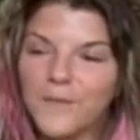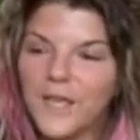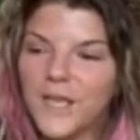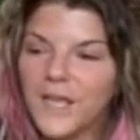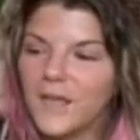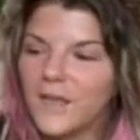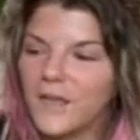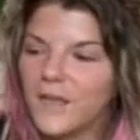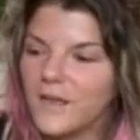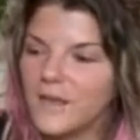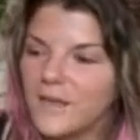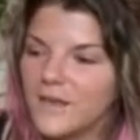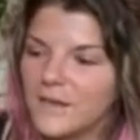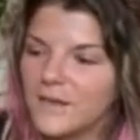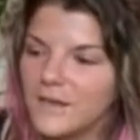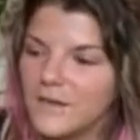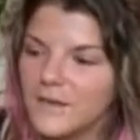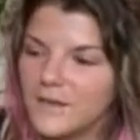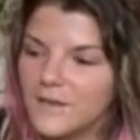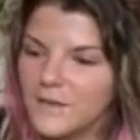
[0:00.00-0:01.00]
And
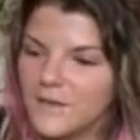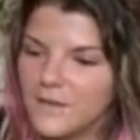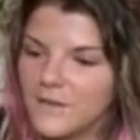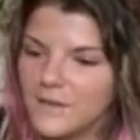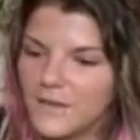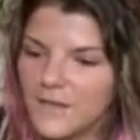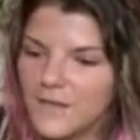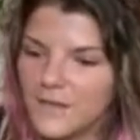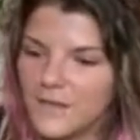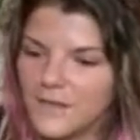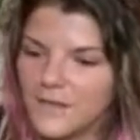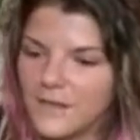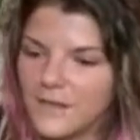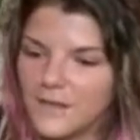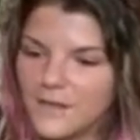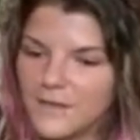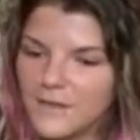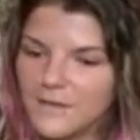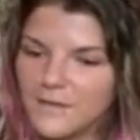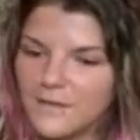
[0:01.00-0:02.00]
the
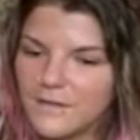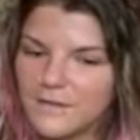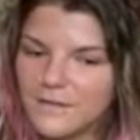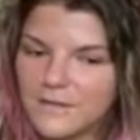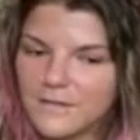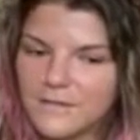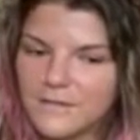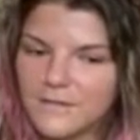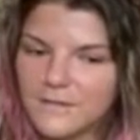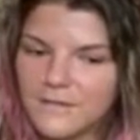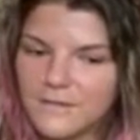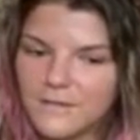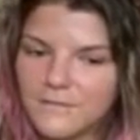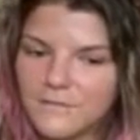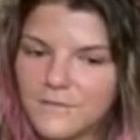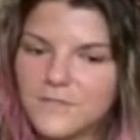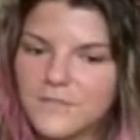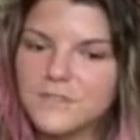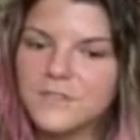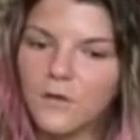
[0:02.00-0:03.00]

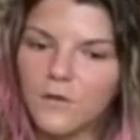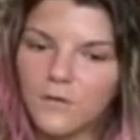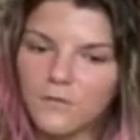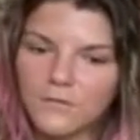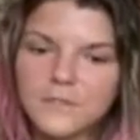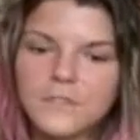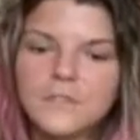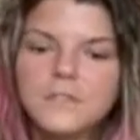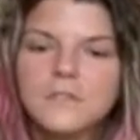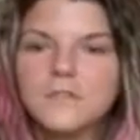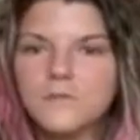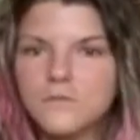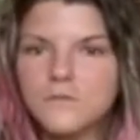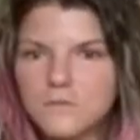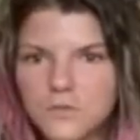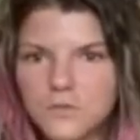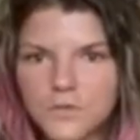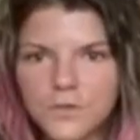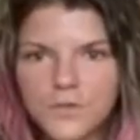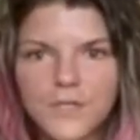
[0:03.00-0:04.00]
result is
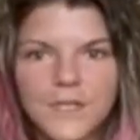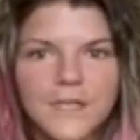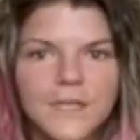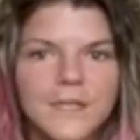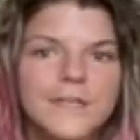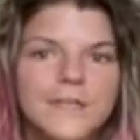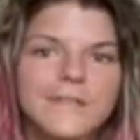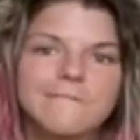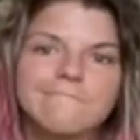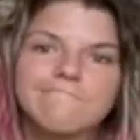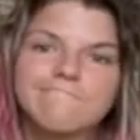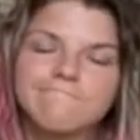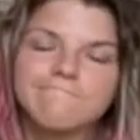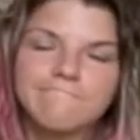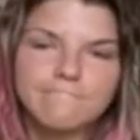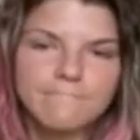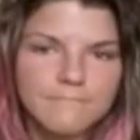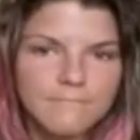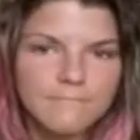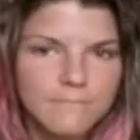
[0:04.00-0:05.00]
usually
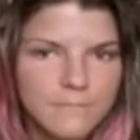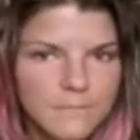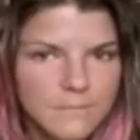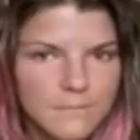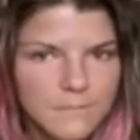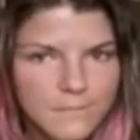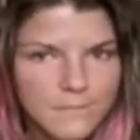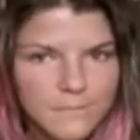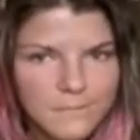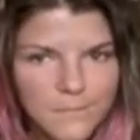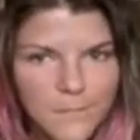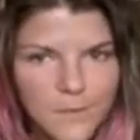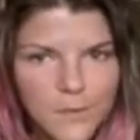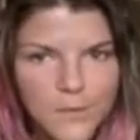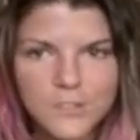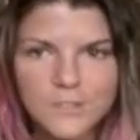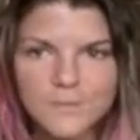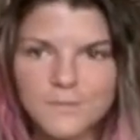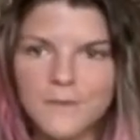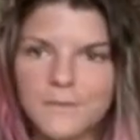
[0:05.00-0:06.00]

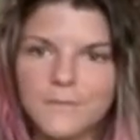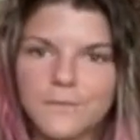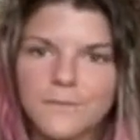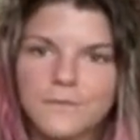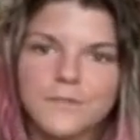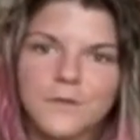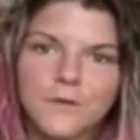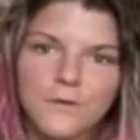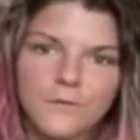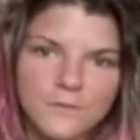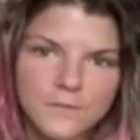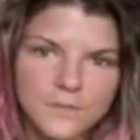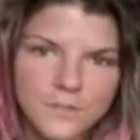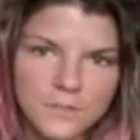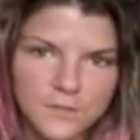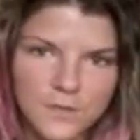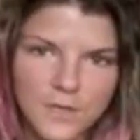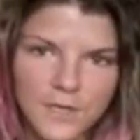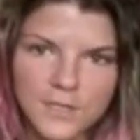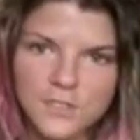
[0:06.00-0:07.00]
most people don't
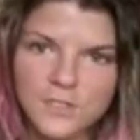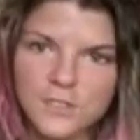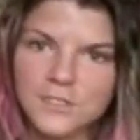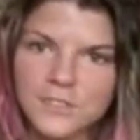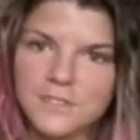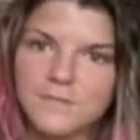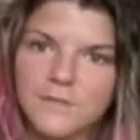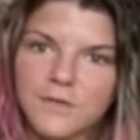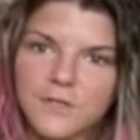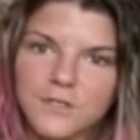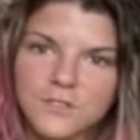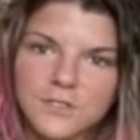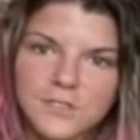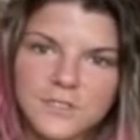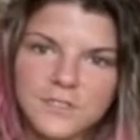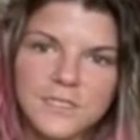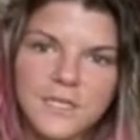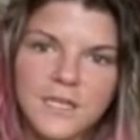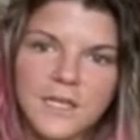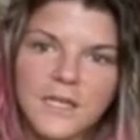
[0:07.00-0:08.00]
stretch as much as
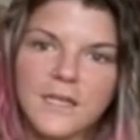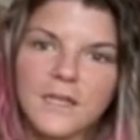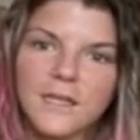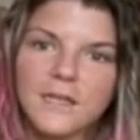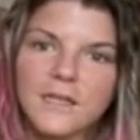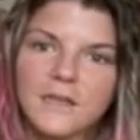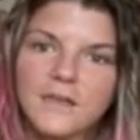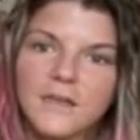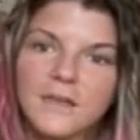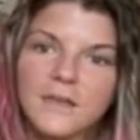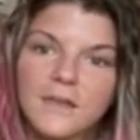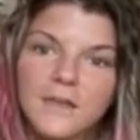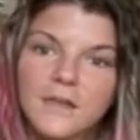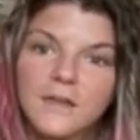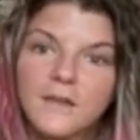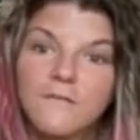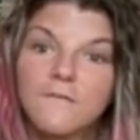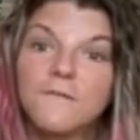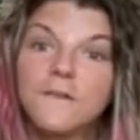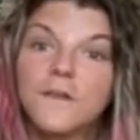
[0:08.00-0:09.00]
they
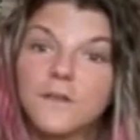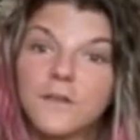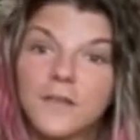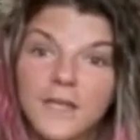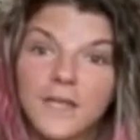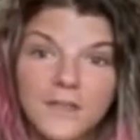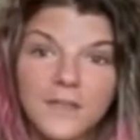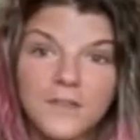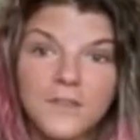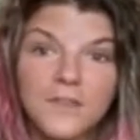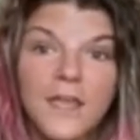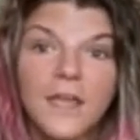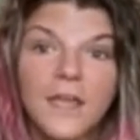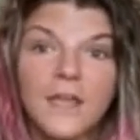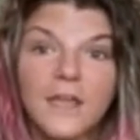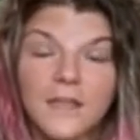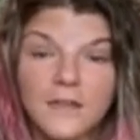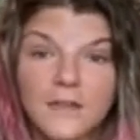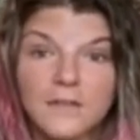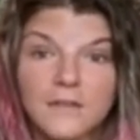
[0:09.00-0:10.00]
feel like
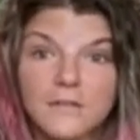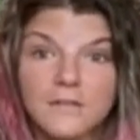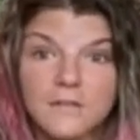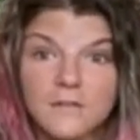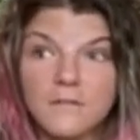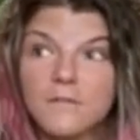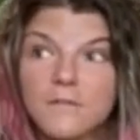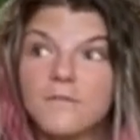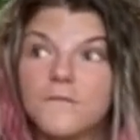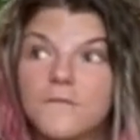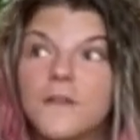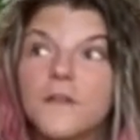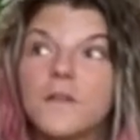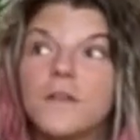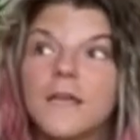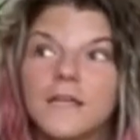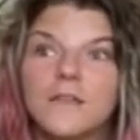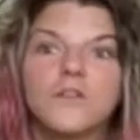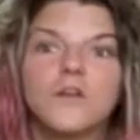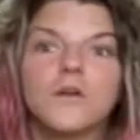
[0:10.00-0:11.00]

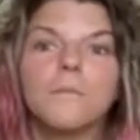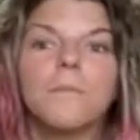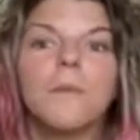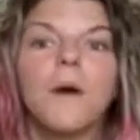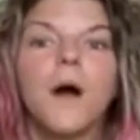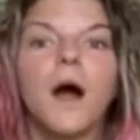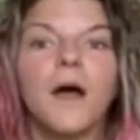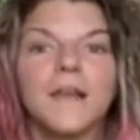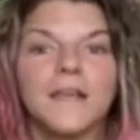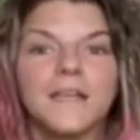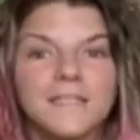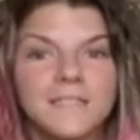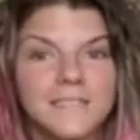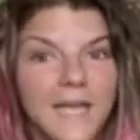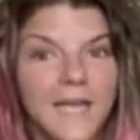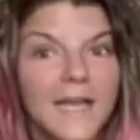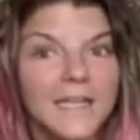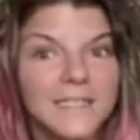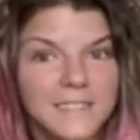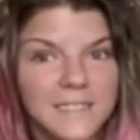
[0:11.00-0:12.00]
their body is
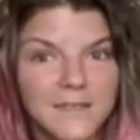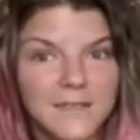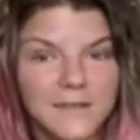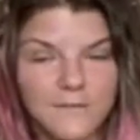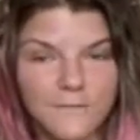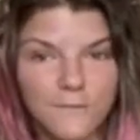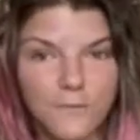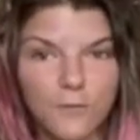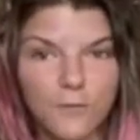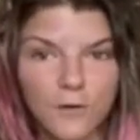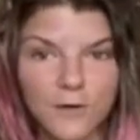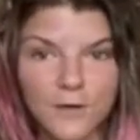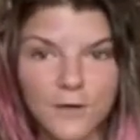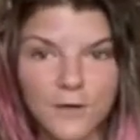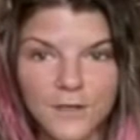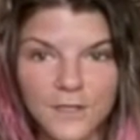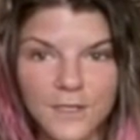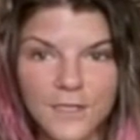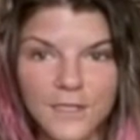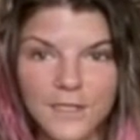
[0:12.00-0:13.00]
asking for
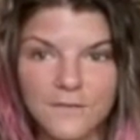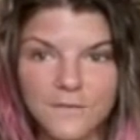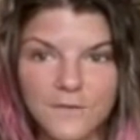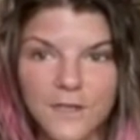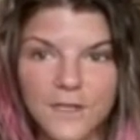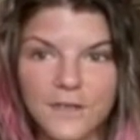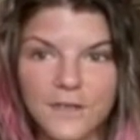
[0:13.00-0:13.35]
even. Yeah.